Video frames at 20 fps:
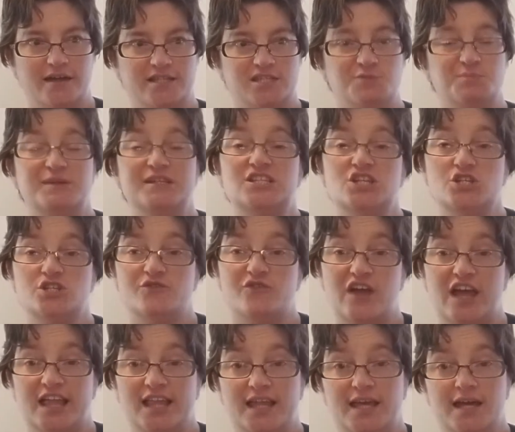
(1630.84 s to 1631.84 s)
species of
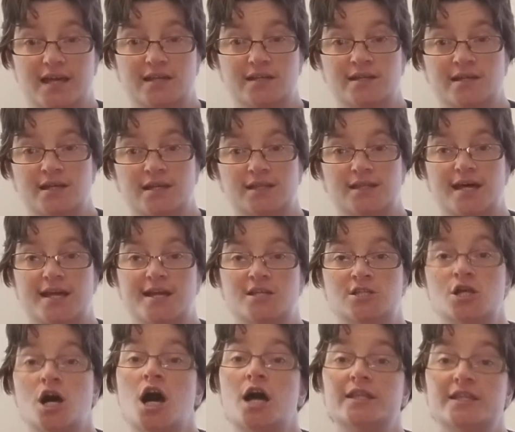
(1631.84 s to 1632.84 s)
alien that is
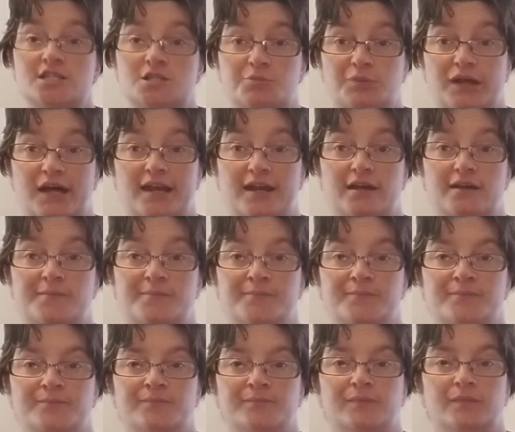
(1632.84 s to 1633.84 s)
on this planet
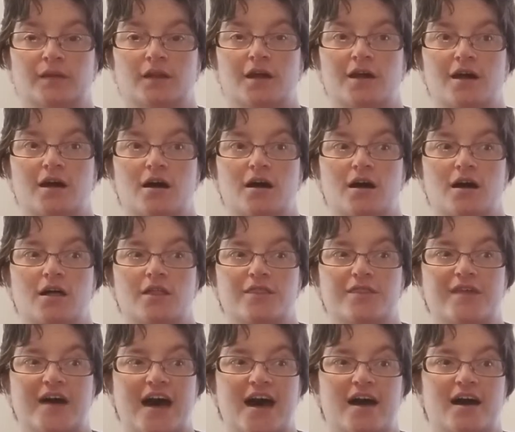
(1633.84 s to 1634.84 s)

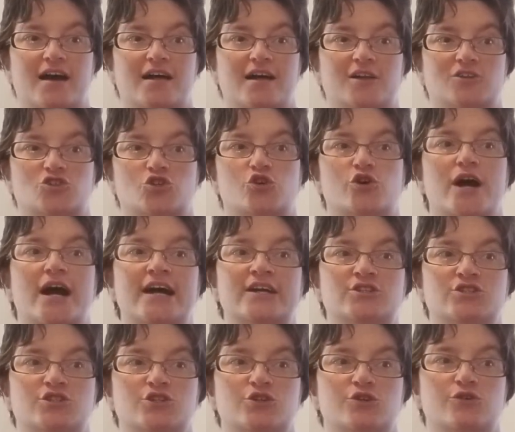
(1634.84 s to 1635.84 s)
that try
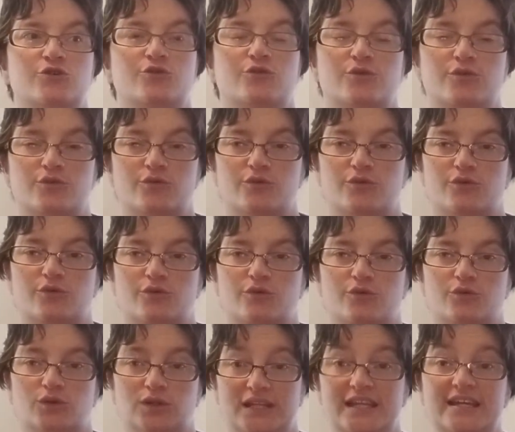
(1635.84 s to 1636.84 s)
to
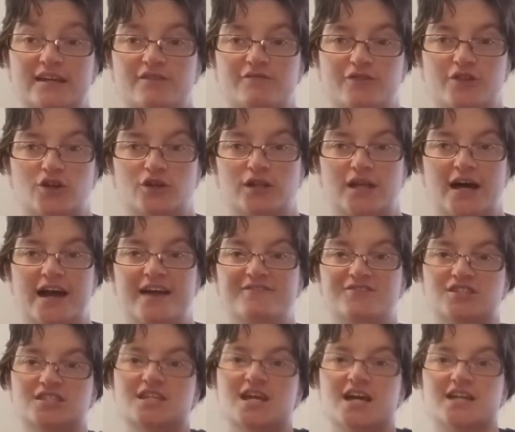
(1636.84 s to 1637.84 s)
live their
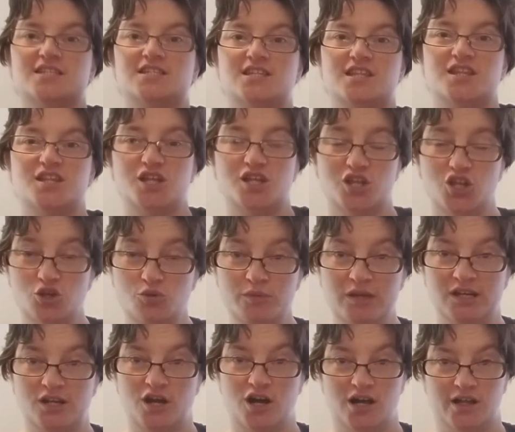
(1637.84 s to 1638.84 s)
lives next to the
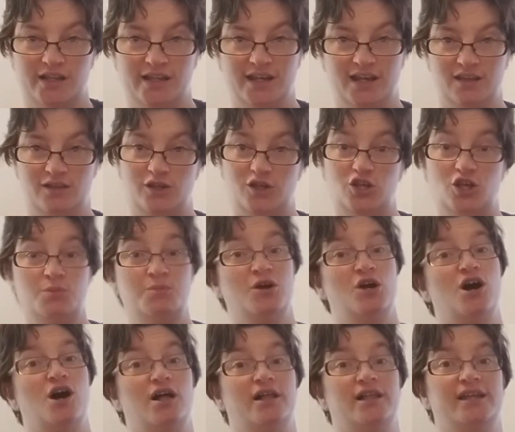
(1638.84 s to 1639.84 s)
human colony. The human
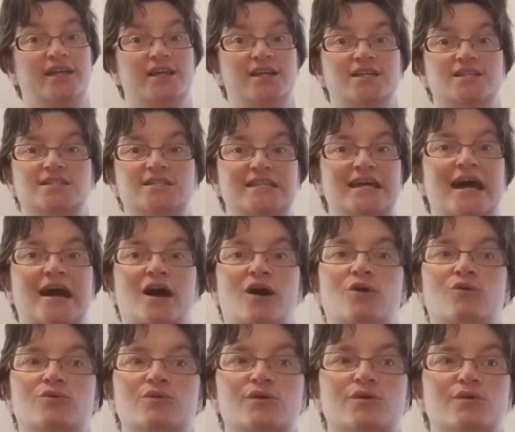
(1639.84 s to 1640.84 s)
colony is
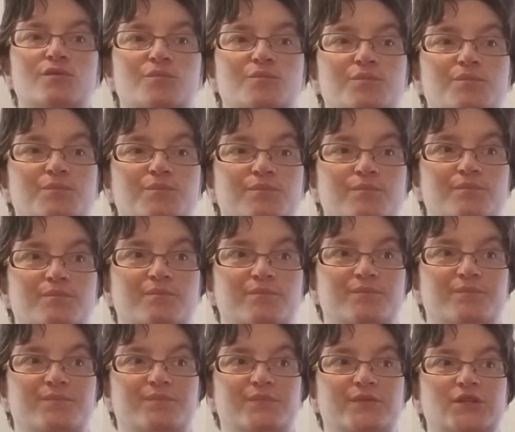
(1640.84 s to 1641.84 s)
now
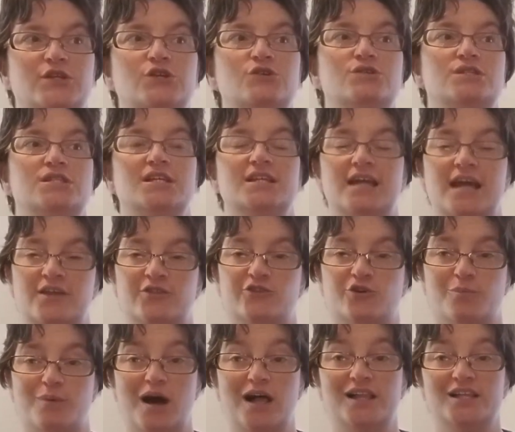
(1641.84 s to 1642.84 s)
using
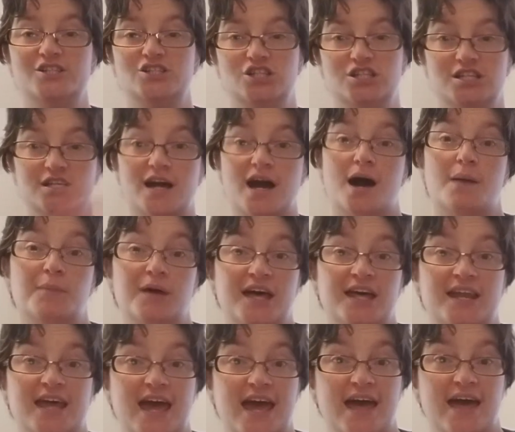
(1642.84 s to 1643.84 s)
anthropology to come
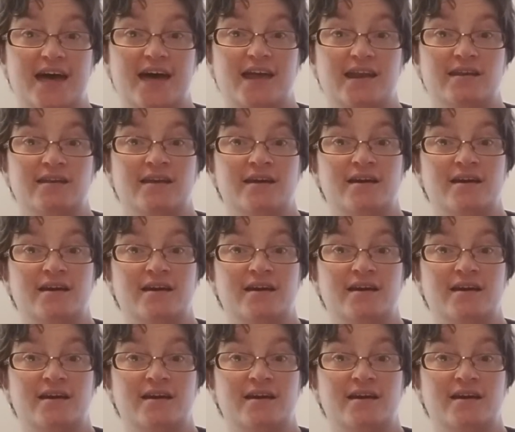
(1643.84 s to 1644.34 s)
in and